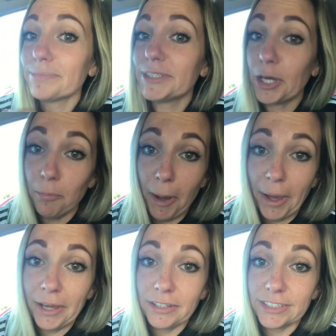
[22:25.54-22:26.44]
say
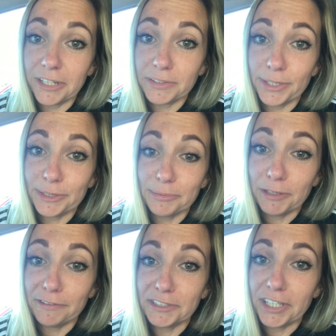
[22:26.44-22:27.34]
goodbye, and Sylas has some
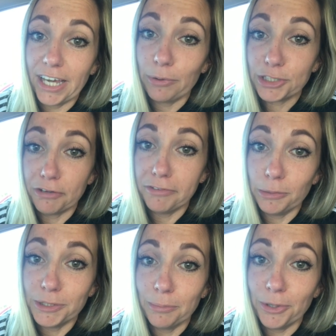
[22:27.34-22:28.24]
stuff to say, which I
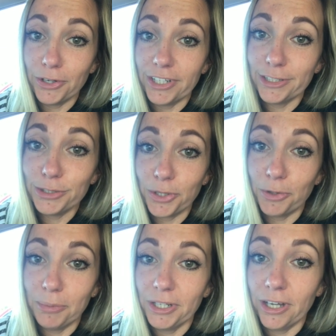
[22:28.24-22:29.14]
filmed him earlier, so
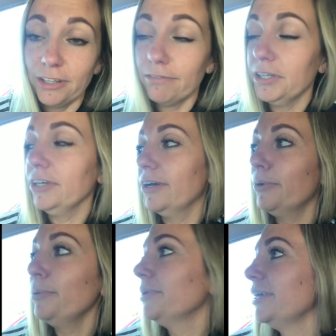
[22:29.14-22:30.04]
he'll be on the video.